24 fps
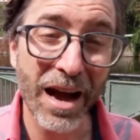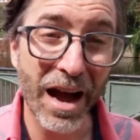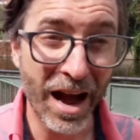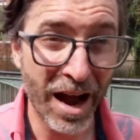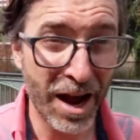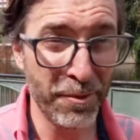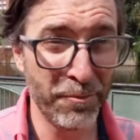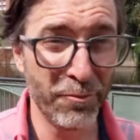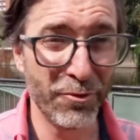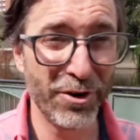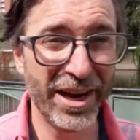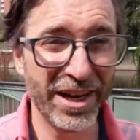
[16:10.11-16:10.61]

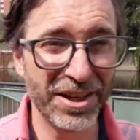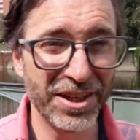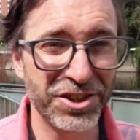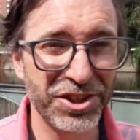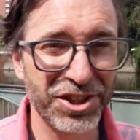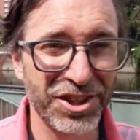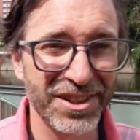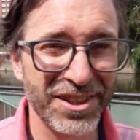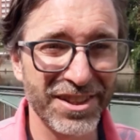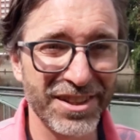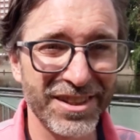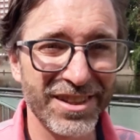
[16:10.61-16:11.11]
I'm
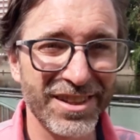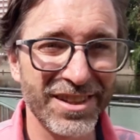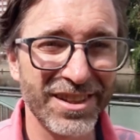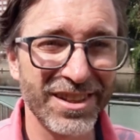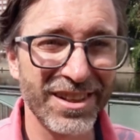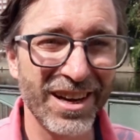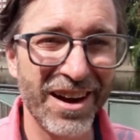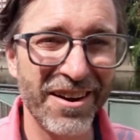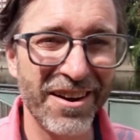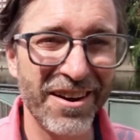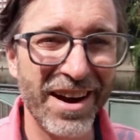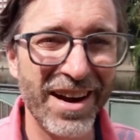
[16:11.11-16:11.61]
rich.
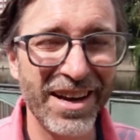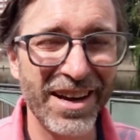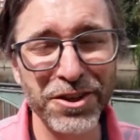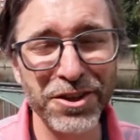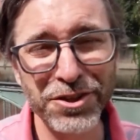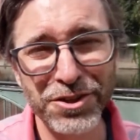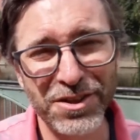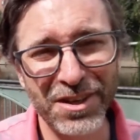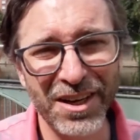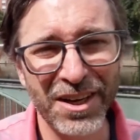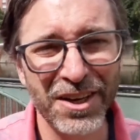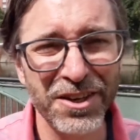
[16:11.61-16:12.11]
All right,
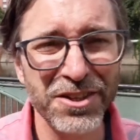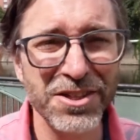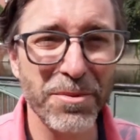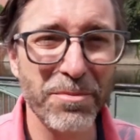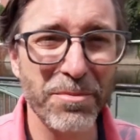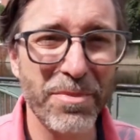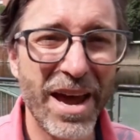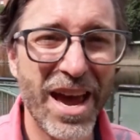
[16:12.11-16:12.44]
here's here's the